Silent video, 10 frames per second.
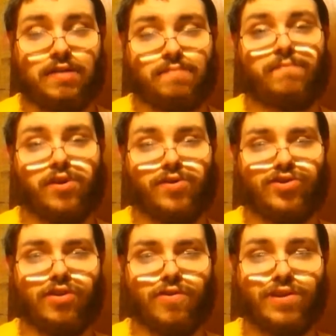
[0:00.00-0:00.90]

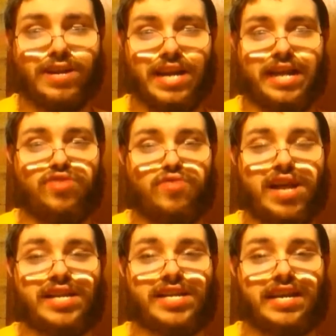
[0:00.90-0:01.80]
Merge Garden and
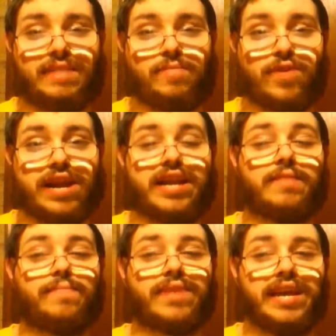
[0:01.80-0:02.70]
Dragon Tamer
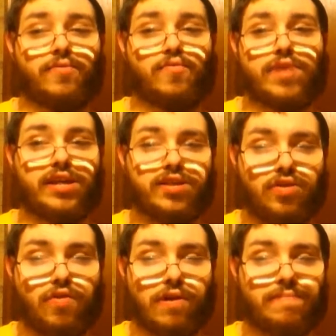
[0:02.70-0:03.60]
ended up getting
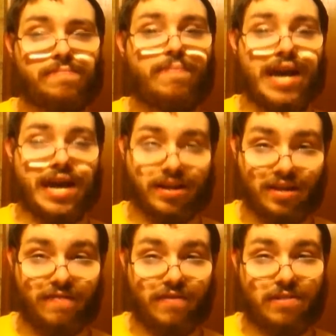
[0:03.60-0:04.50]
restarted back to
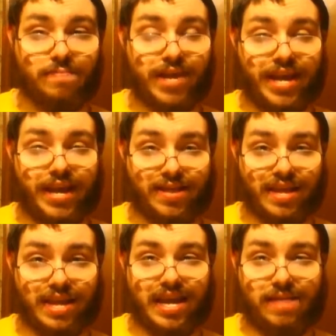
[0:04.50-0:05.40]
the very beginning of the
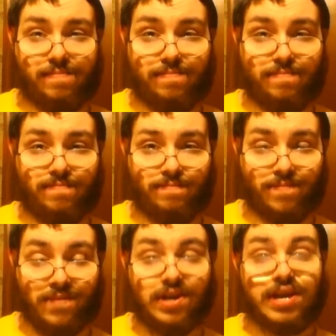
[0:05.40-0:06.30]
game.
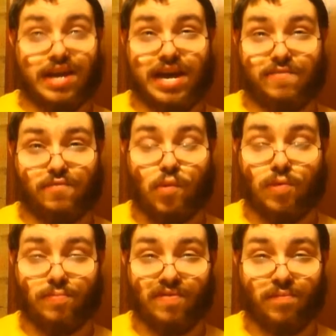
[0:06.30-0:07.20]
As for
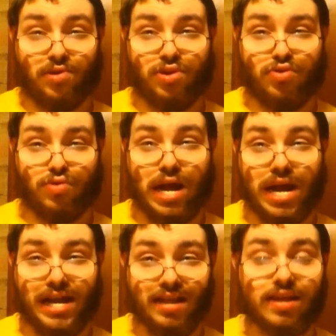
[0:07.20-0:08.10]
World Above Merging
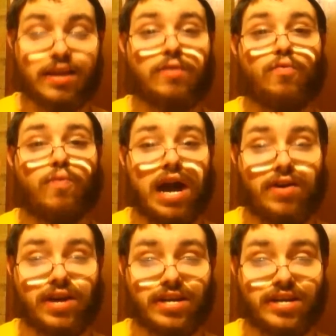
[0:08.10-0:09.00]
Dragons,
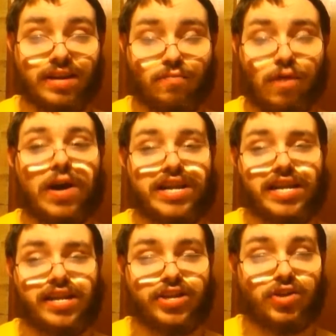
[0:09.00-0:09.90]
while I
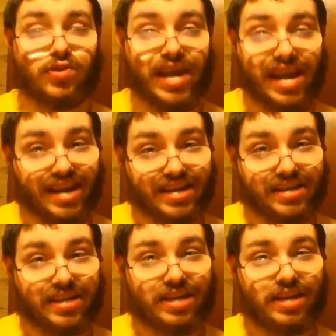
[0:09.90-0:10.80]
didn't delete
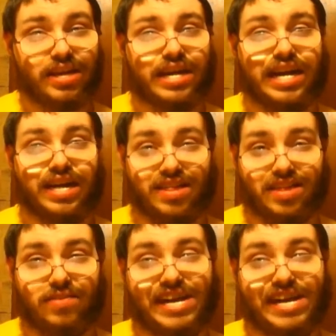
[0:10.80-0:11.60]
it, I still